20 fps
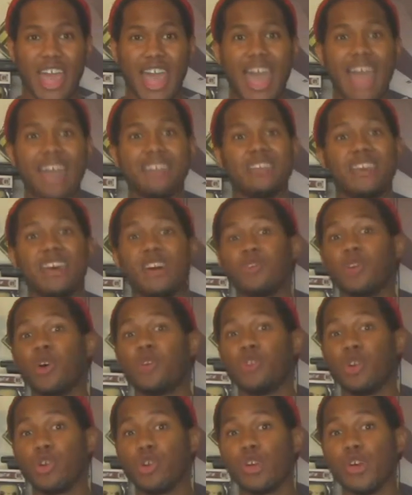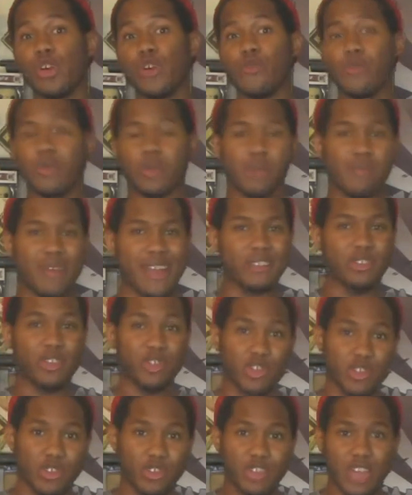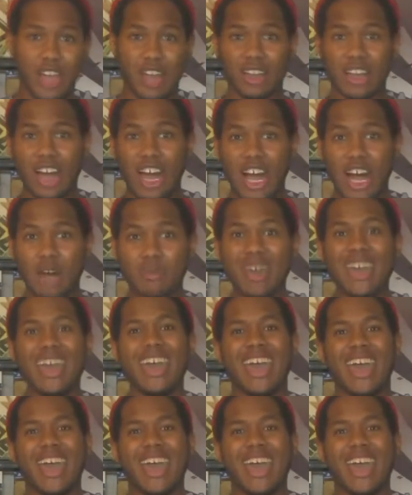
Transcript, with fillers: at TezElNerdo from thepractitionerd.com.